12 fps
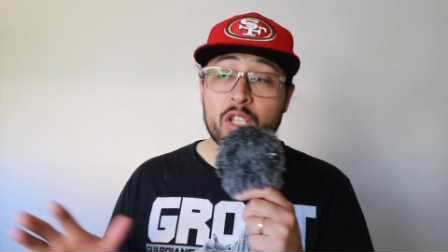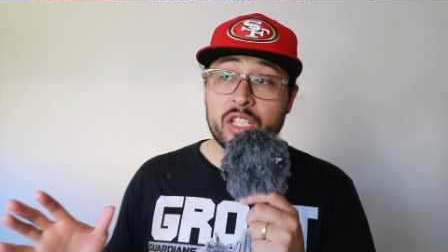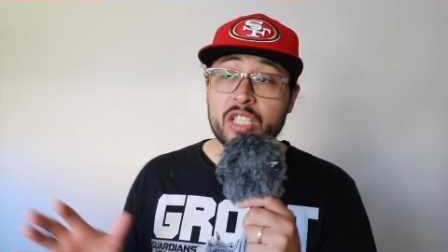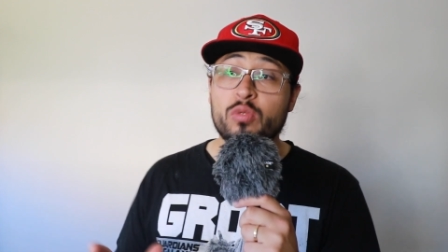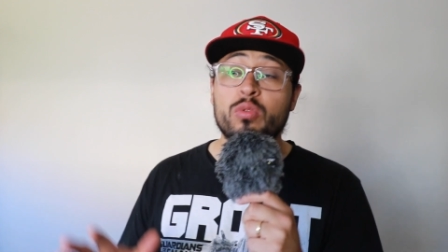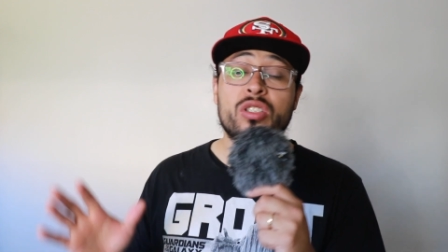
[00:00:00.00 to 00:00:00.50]

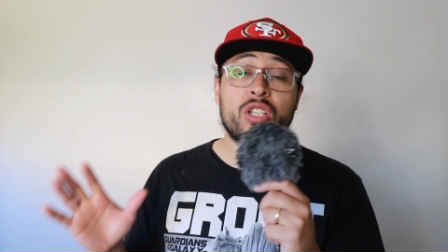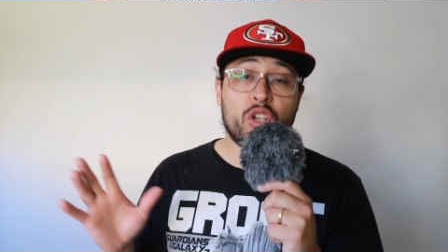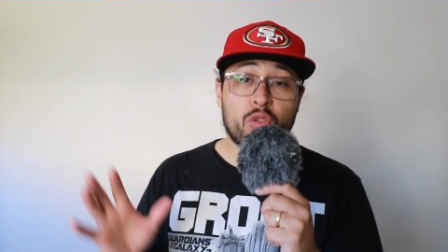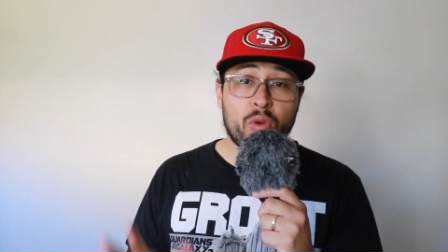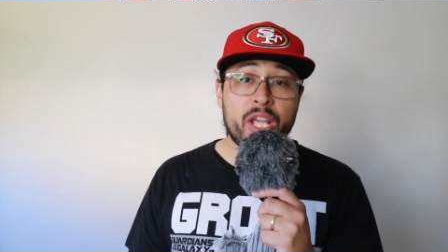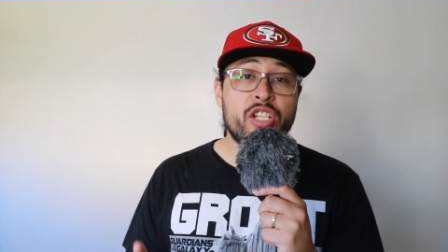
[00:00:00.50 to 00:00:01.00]
This was a
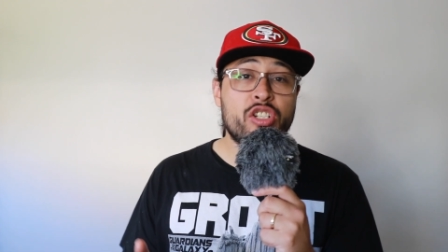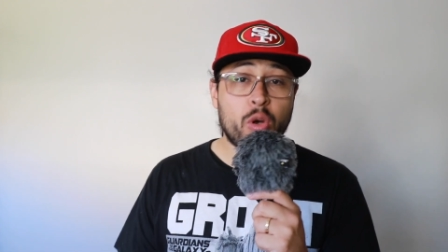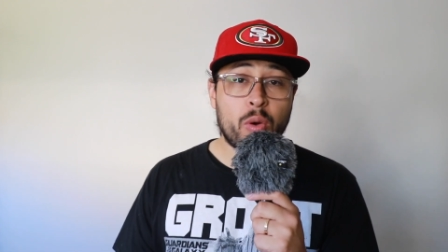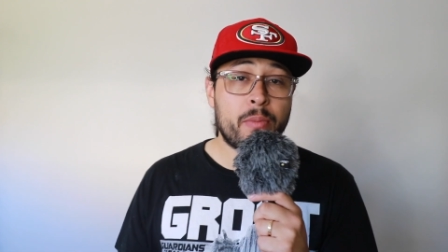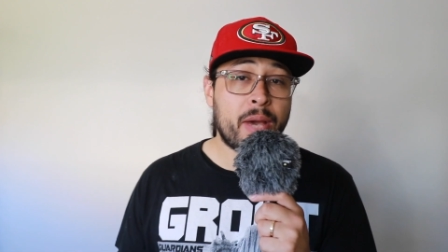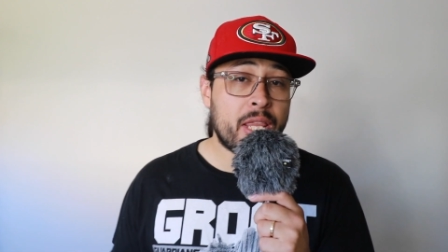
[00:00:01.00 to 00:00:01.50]
great
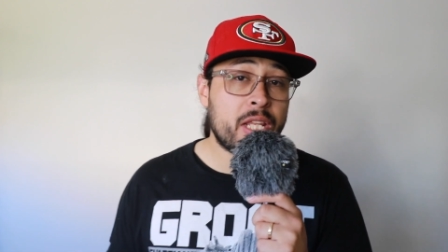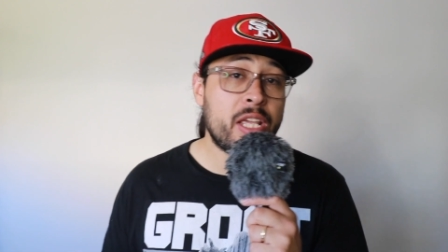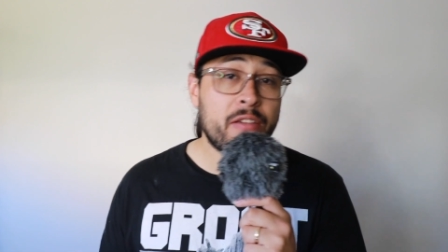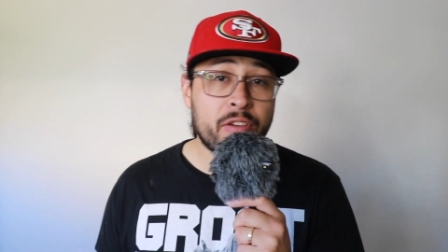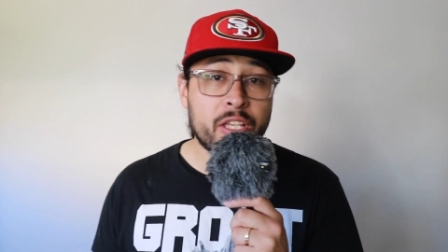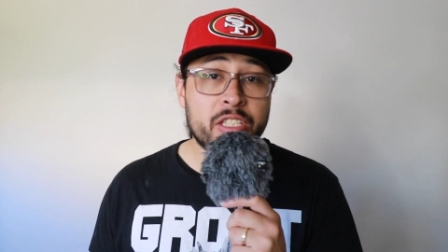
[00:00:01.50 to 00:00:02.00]
showing by the
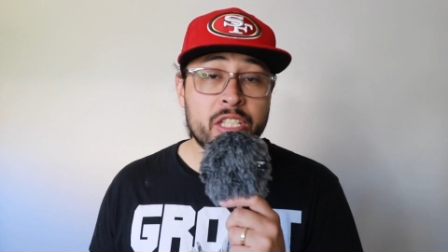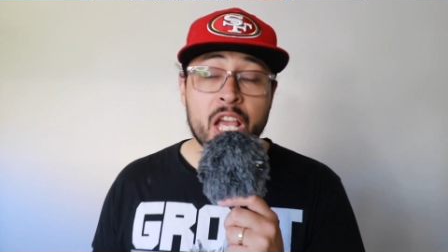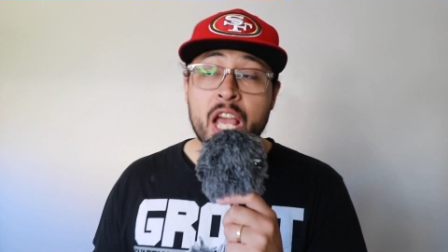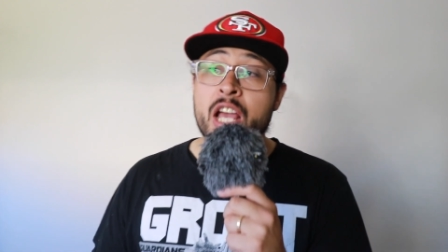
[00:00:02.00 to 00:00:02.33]
defense.